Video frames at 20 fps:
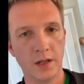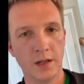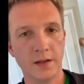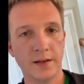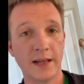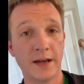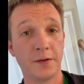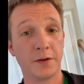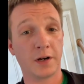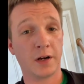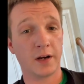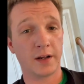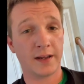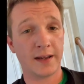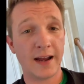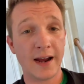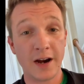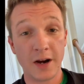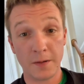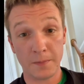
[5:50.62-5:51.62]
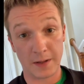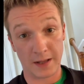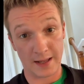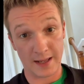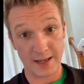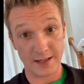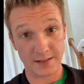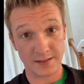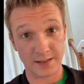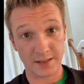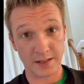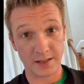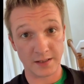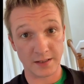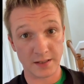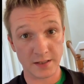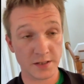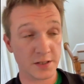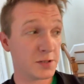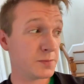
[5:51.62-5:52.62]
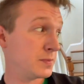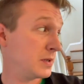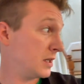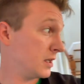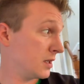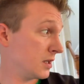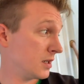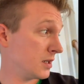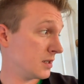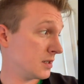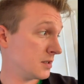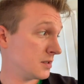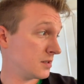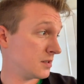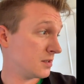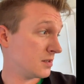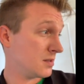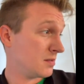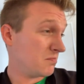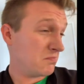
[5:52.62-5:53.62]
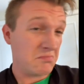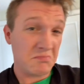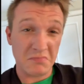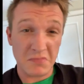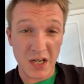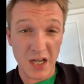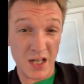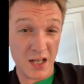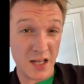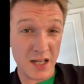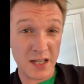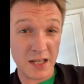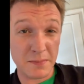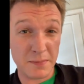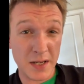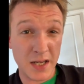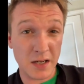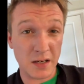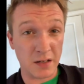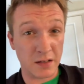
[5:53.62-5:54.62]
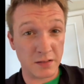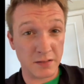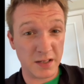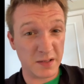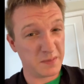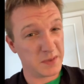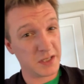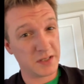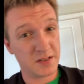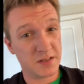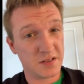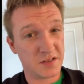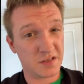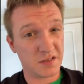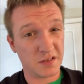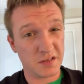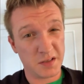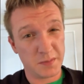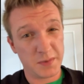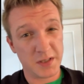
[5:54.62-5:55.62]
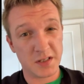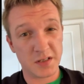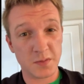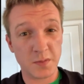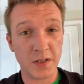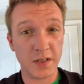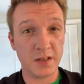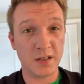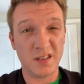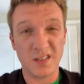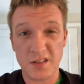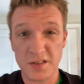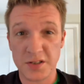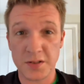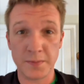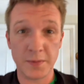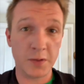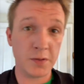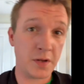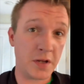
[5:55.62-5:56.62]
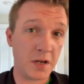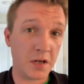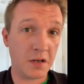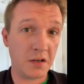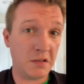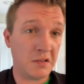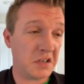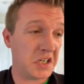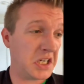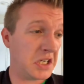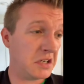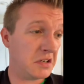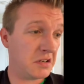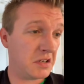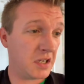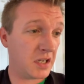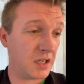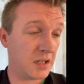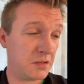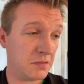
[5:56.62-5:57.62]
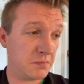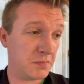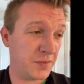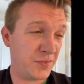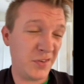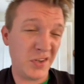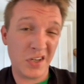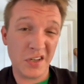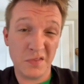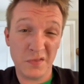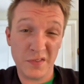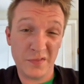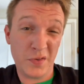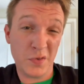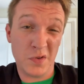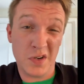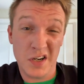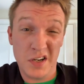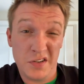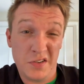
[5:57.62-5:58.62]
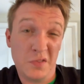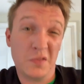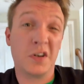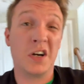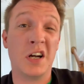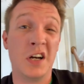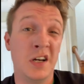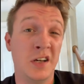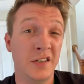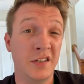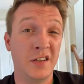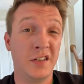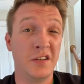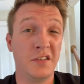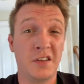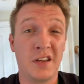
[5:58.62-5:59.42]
Now we're gonna caramelize the onions because I like it better. It makes it a little bit sweeter, a little smokier, and if you want to do raw onion, you